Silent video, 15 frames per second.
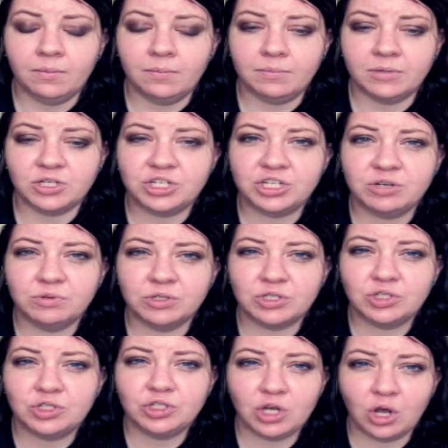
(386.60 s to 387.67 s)
But she was
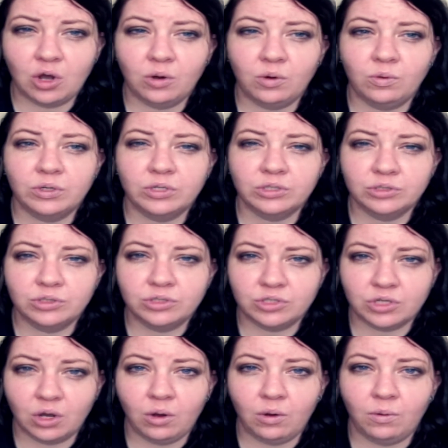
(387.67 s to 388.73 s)

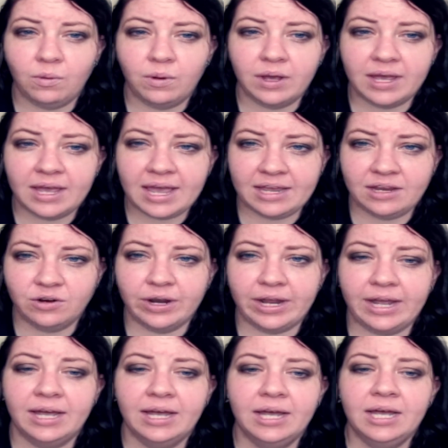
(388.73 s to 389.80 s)
so
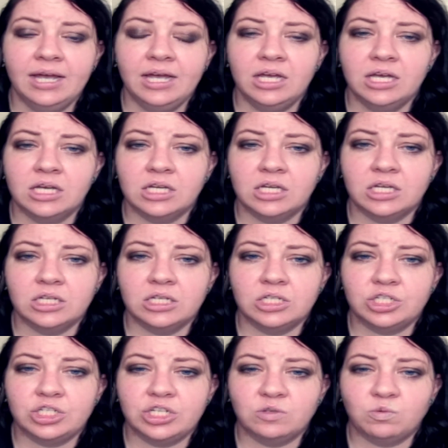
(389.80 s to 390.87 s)
angry.
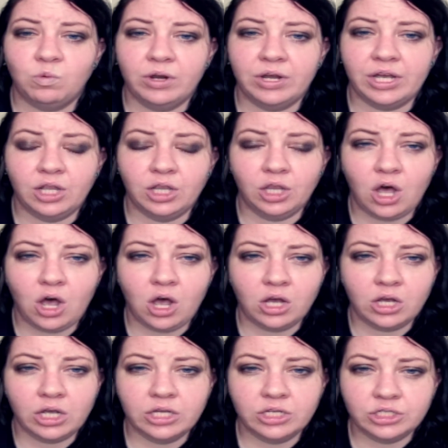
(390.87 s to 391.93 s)
She's wearing a
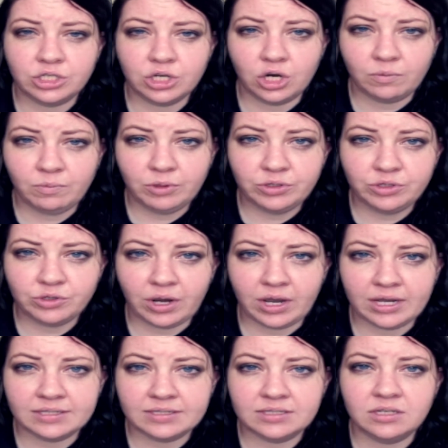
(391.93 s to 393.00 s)
long dark blue
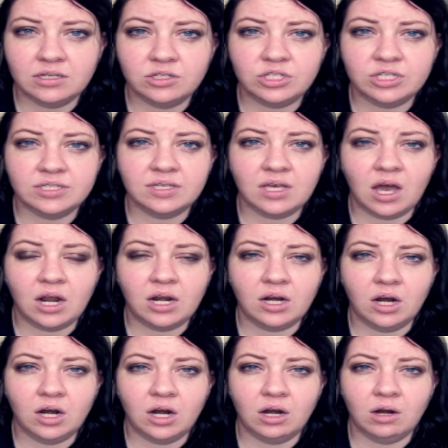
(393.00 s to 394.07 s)
dress. She's got
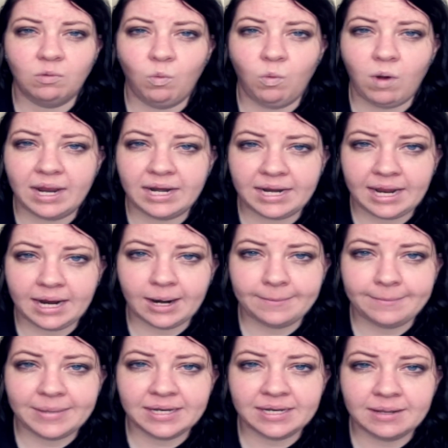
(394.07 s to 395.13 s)
her white
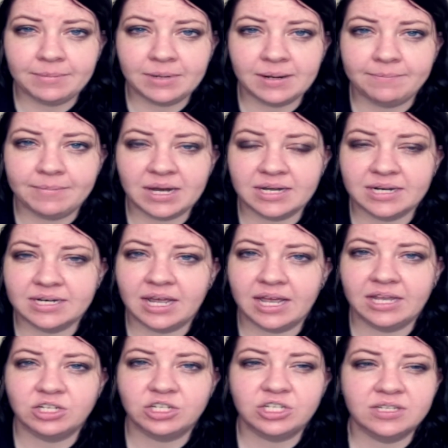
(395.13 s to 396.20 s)
hair pinned up in a bun,
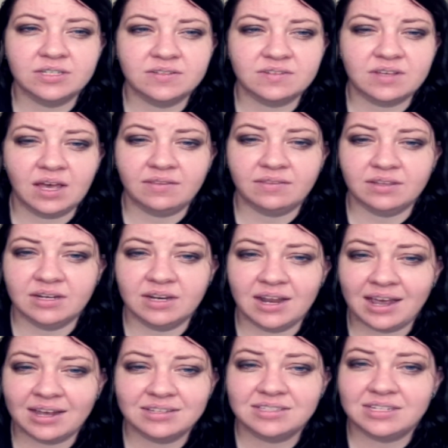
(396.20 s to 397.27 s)
and she's got the
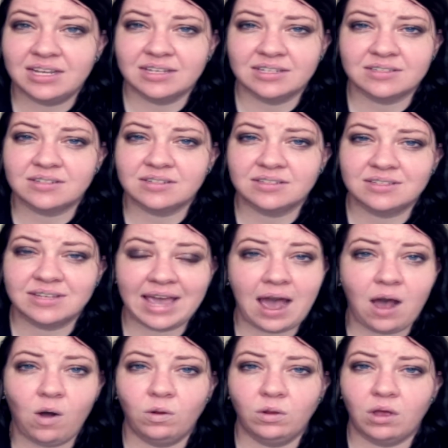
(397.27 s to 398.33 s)
nastiest
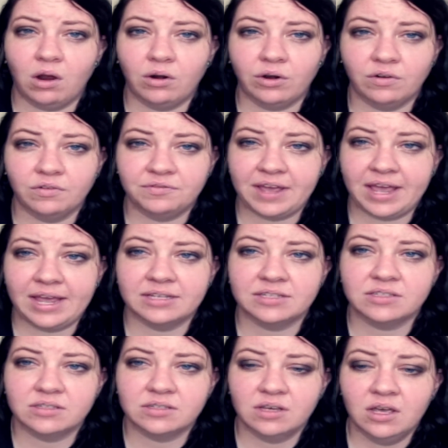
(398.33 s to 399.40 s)
scowl on her
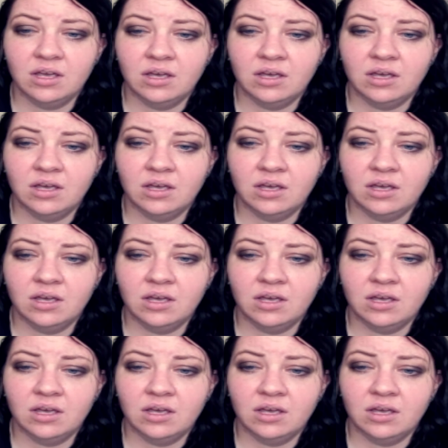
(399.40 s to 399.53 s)
face.